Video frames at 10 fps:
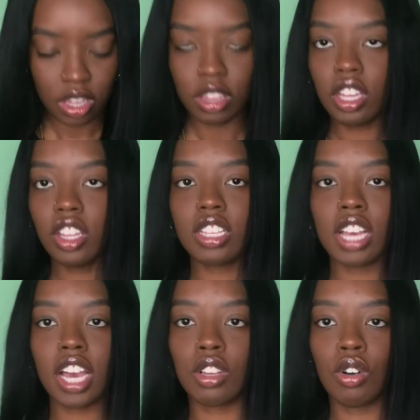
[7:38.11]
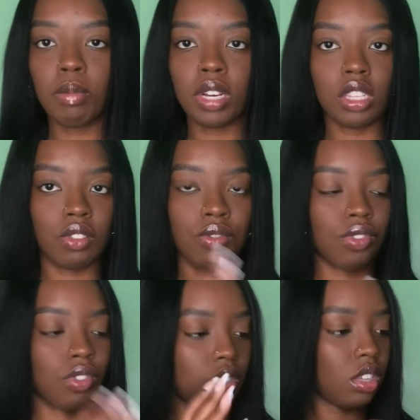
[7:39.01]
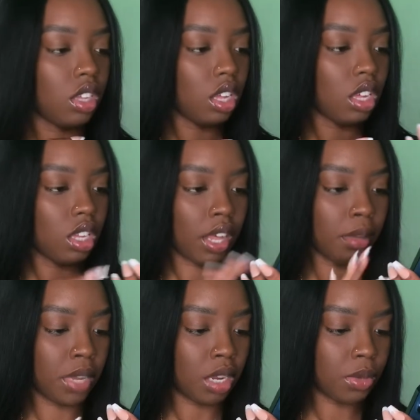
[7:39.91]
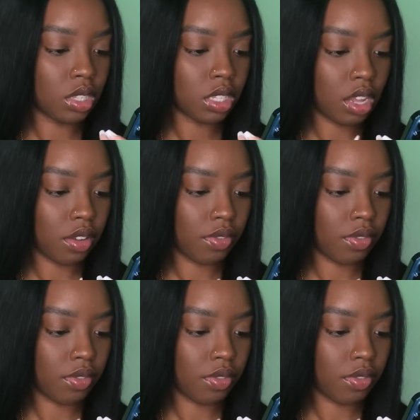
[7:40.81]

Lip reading: They just asked a whole bunch of like minimal stuff.